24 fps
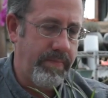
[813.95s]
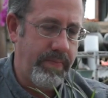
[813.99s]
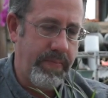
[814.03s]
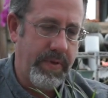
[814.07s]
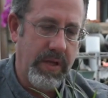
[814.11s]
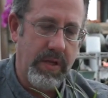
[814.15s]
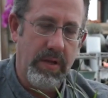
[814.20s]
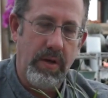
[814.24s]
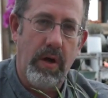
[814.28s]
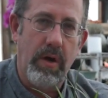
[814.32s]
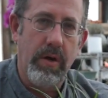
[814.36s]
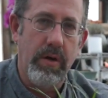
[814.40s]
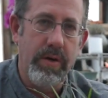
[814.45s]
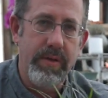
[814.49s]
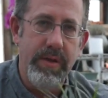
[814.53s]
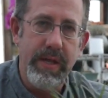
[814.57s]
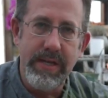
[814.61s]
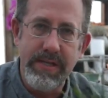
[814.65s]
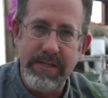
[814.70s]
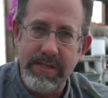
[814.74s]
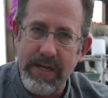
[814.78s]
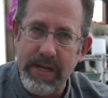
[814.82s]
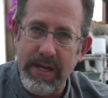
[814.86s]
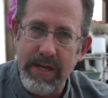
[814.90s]
The longer
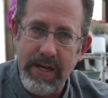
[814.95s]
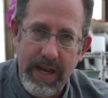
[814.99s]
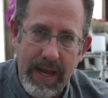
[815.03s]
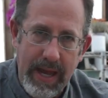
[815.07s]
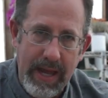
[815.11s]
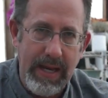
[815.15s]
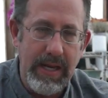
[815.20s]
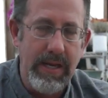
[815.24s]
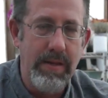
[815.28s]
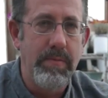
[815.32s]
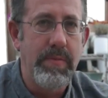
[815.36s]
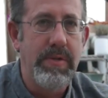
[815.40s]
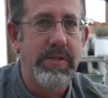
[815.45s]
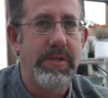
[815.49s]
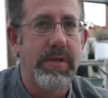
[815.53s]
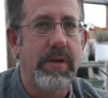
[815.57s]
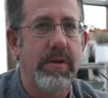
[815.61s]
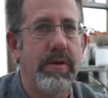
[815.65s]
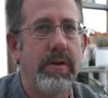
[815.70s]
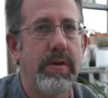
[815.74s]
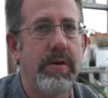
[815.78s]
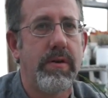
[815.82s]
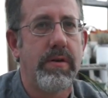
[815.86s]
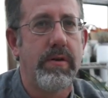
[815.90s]
they stay in any
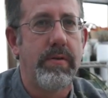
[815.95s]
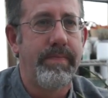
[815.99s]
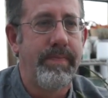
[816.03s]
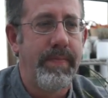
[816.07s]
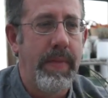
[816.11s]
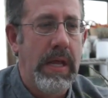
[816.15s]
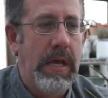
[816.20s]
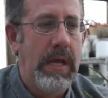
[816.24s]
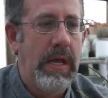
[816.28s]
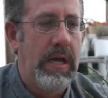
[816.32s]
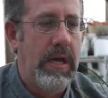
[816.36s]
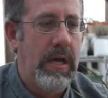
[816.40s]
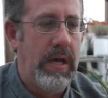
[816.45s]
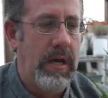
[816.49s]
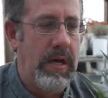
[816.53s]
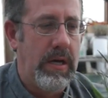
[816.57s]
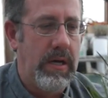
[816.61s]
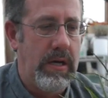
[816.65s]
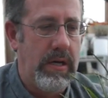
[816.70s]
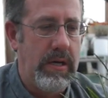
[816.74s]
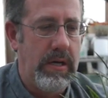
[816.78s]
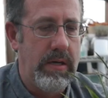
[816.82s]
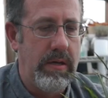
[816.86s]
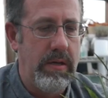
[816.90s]
material,
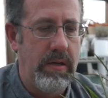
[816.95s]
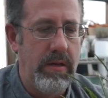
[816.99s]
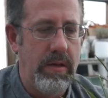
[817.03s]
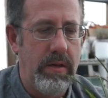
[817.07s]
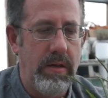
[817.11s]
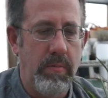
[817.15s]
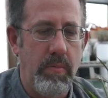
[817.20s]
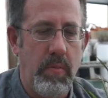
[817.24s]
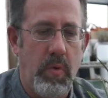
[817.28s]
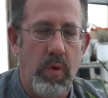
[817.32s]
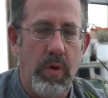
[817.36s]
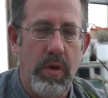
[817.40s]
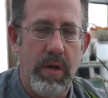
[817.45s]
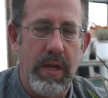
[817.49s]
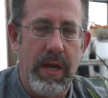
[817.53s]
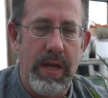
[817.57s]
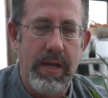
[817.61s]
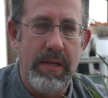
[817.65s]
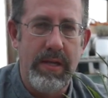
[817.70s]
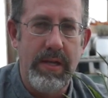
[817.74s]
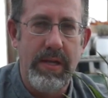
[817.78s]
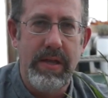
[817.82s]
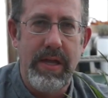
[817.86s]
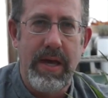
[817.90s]
the more
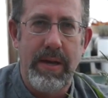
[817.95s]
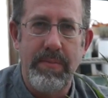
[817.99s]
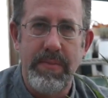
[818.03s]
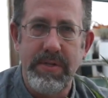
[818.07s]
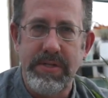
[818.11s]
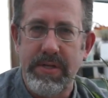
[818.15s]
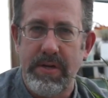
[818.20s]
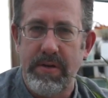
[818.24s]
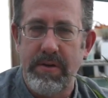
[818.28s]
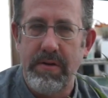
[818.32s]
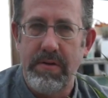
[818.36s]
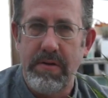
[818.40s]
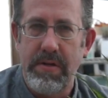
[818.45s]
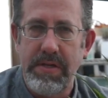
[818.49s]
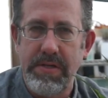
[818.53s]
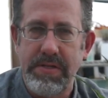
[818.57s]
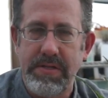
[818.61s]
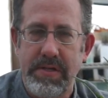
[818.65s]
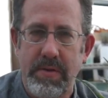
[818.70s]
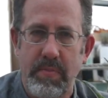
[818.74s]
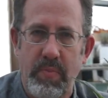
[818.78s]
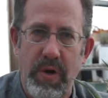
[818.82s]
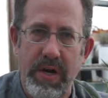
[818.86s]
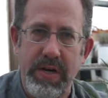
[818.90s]
likely that material is
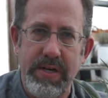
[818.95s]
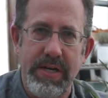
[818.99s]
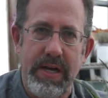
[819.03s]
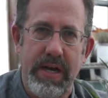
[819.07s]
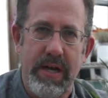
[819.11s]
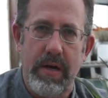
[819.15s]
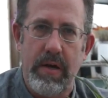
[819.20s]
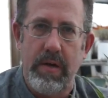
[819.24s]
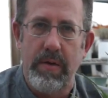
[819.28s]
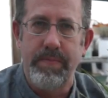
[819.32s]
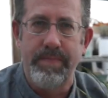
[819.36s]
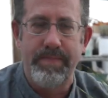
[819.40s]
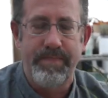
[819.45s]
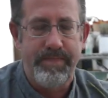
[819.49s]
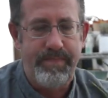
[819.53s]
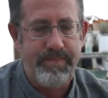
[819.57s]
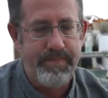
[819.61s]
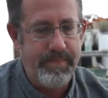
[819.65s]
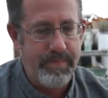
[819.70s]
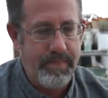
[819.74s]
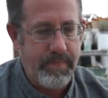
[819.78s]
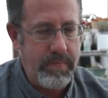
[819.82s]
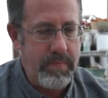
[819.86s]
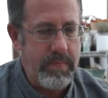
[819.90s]
to break down
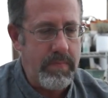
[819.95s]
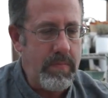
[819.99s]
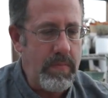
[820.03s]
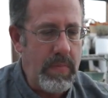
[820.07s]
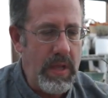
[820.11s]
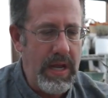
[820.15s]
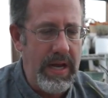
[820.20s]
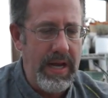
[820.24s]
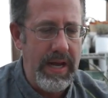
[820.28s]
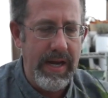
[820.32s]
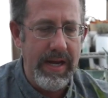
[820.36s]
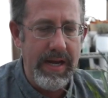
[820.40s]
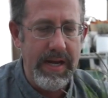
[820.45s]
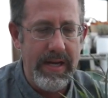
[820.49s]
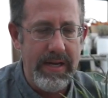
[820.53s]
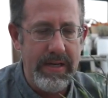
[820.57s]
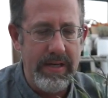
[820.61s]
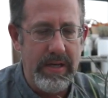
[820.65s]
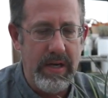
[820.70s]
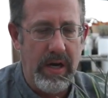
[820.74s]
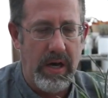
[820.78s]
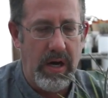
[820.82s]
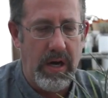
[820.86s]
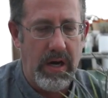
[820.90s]

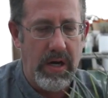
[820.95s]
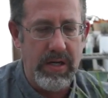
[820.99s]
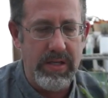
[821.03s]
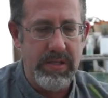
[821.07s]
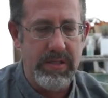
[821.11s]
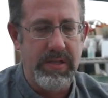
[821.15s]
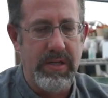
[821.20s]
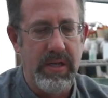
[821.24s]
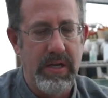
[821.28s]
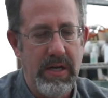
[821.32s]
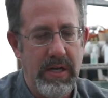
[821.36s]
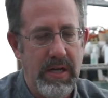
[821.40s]
and cause